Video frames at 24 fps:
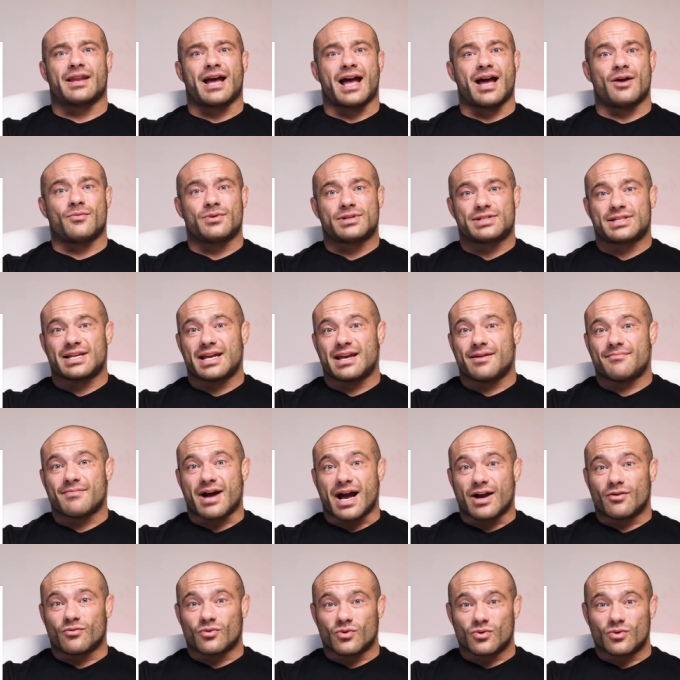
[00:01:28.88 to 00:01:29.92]
I would say
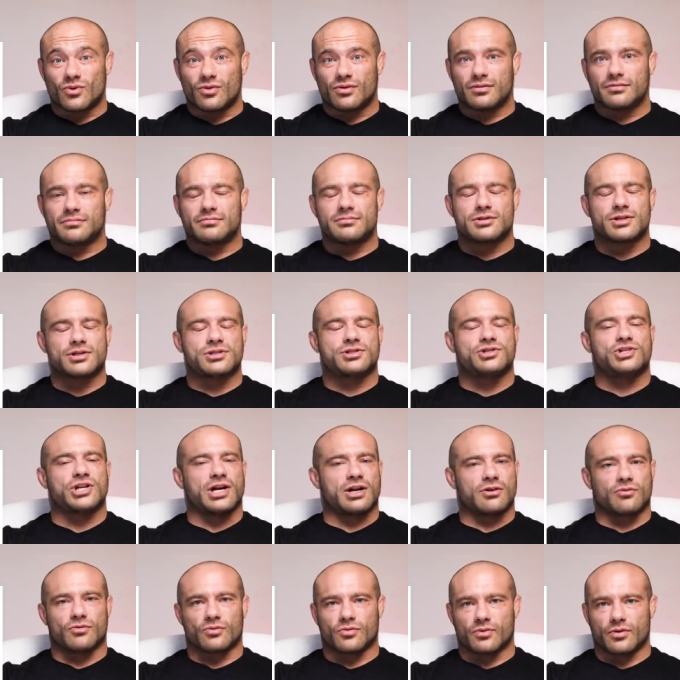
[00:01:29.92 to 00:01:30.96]
my rule, just
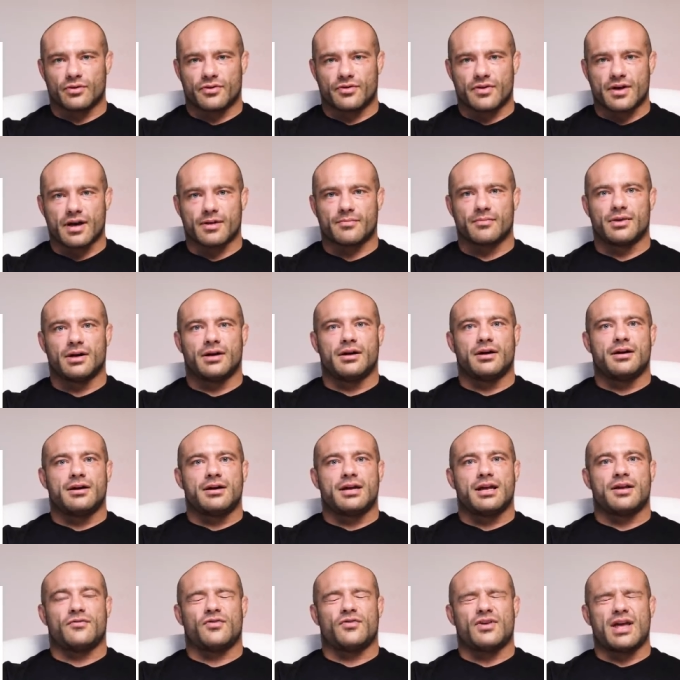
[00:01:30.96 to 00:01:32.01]
general rule of thumb,
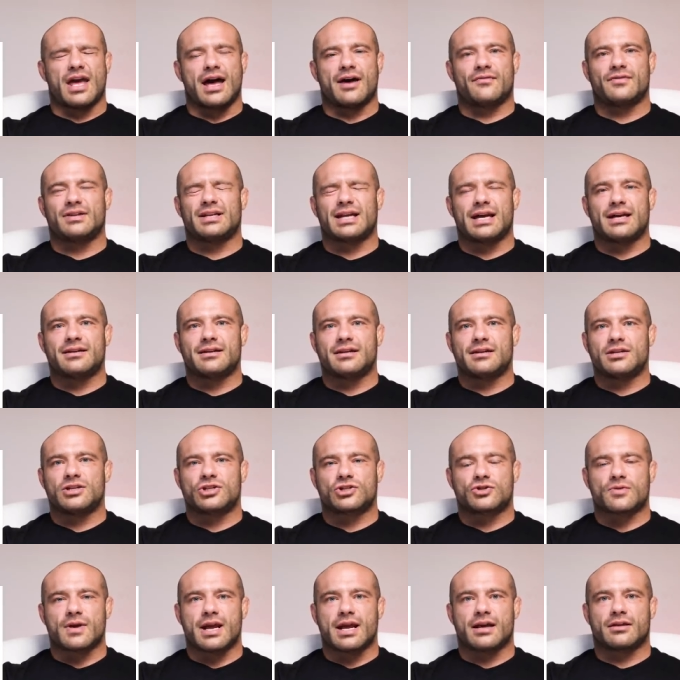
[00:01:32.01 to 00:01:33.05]
if you haven't gained any
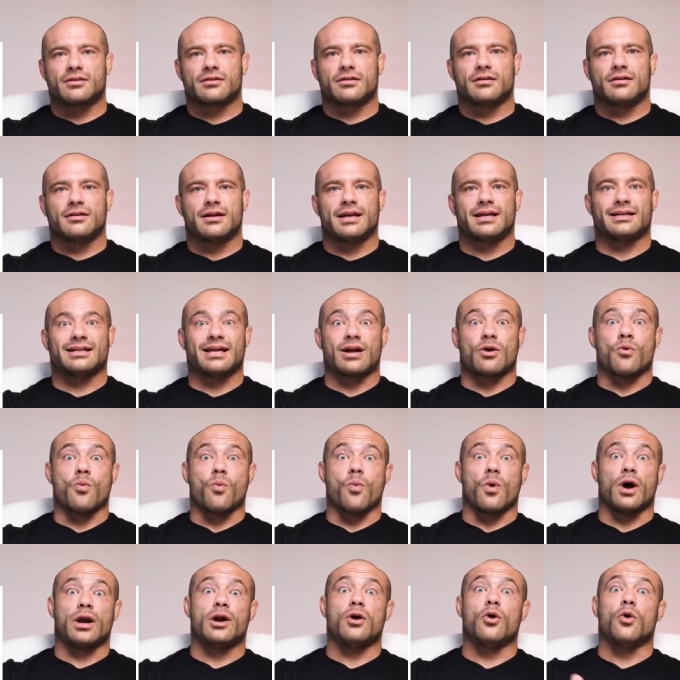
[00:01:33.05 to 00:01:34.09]
strength in like
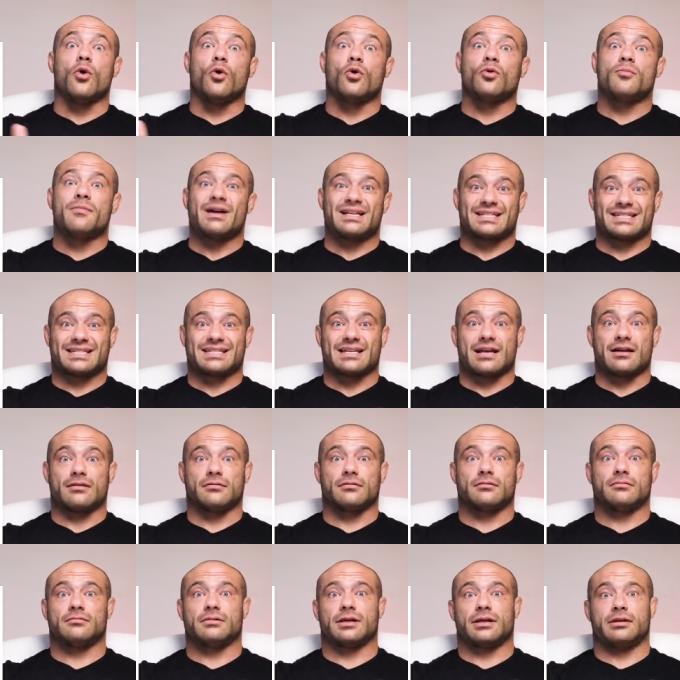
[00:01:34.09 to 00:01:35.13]
one whole
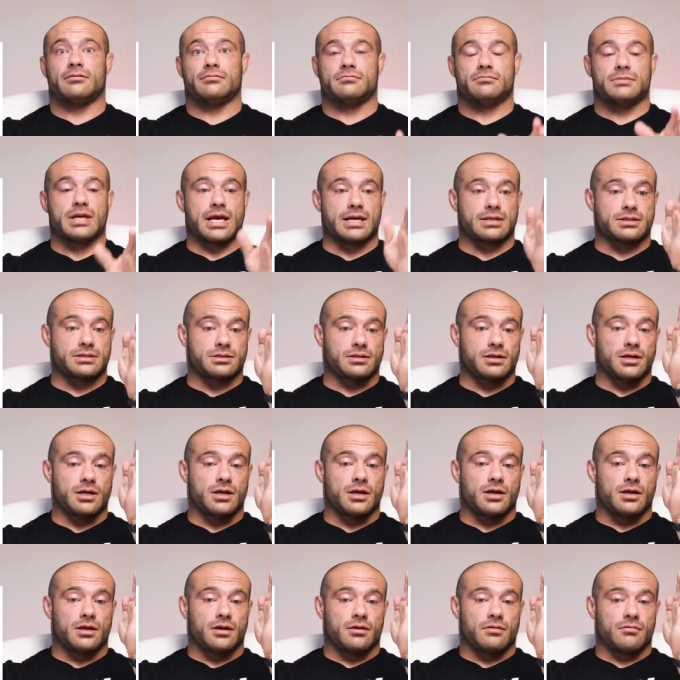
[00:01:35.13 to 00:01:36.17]
mesocycle, like you test
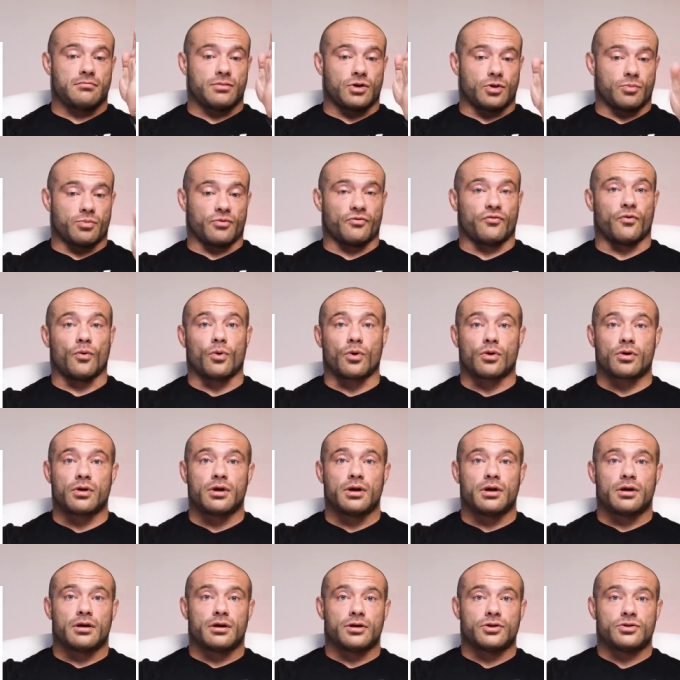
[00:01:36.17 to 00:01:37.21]
you know,
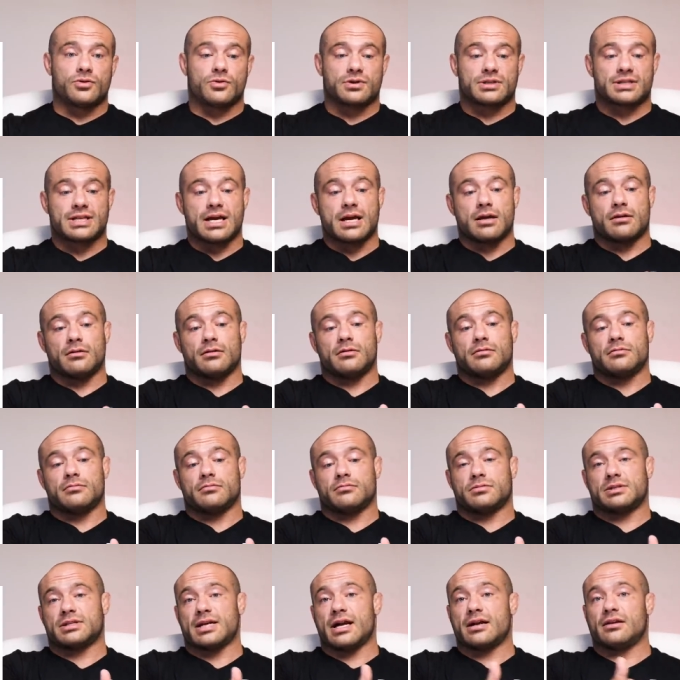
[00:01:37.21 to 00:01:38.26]
before you do a cycle,
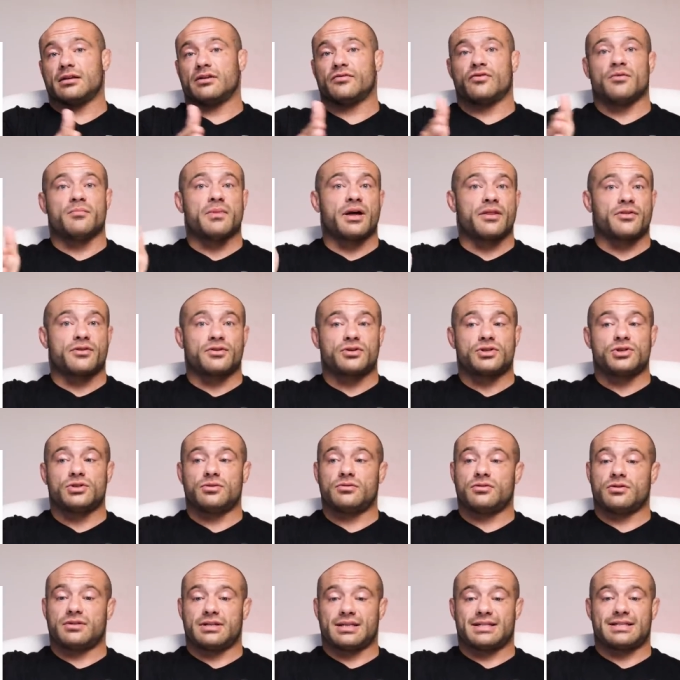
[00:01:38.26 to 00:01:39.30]
cycle of a month or
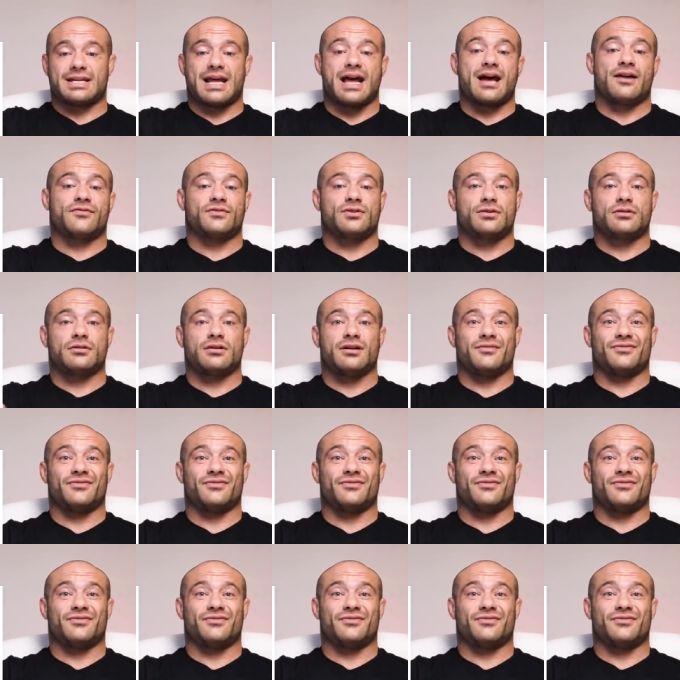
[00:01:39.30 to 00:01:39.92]
two, you test after.